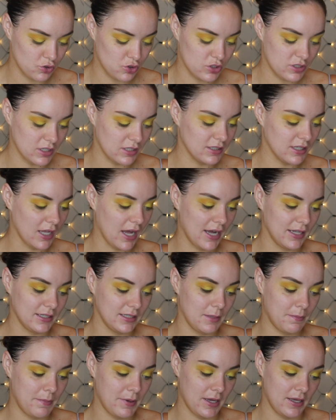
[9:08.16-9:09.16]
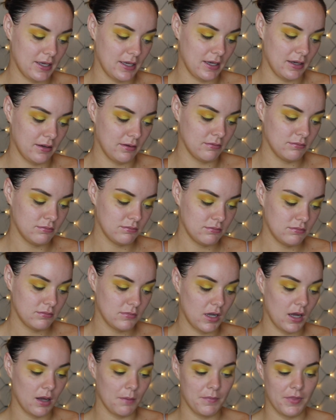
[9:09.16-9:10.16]
So just lightly picking
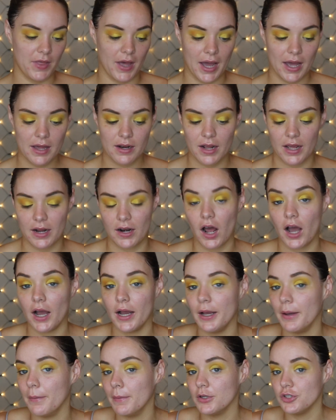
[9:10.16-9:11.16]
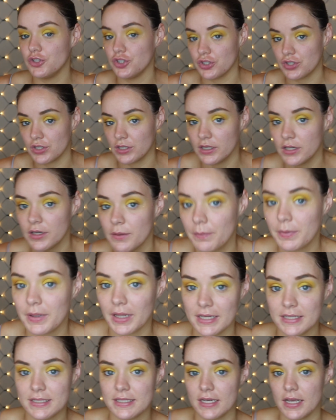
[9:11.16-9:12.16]
up that, and I'm just
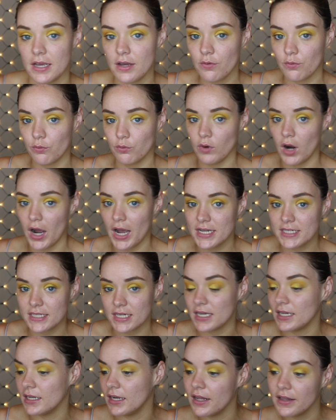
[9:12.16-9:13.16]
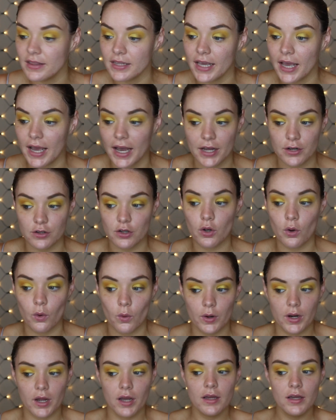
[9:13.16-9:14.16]
placing it right in the outer
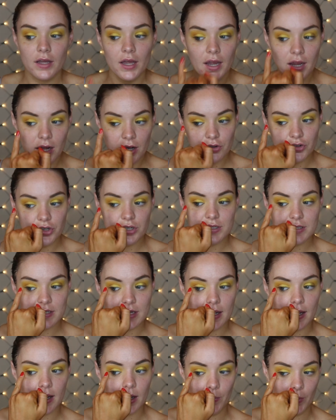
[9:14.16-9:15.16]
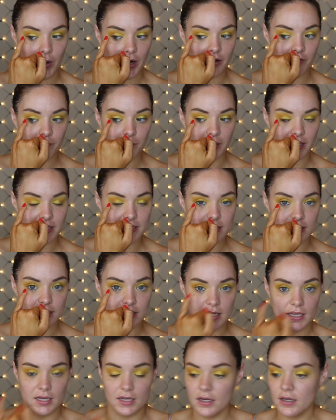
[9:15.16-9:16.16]
corner. You can see here where I've placed it
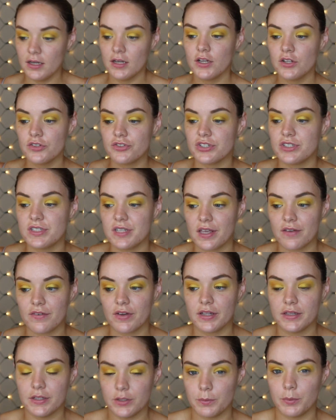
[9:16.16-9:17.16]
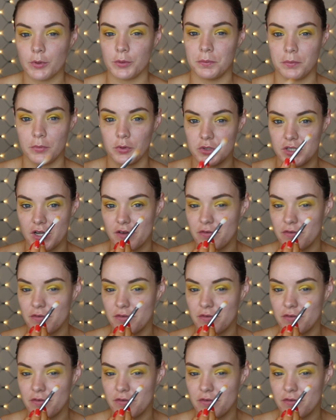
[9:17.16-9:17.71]
here, just to give it a little bit more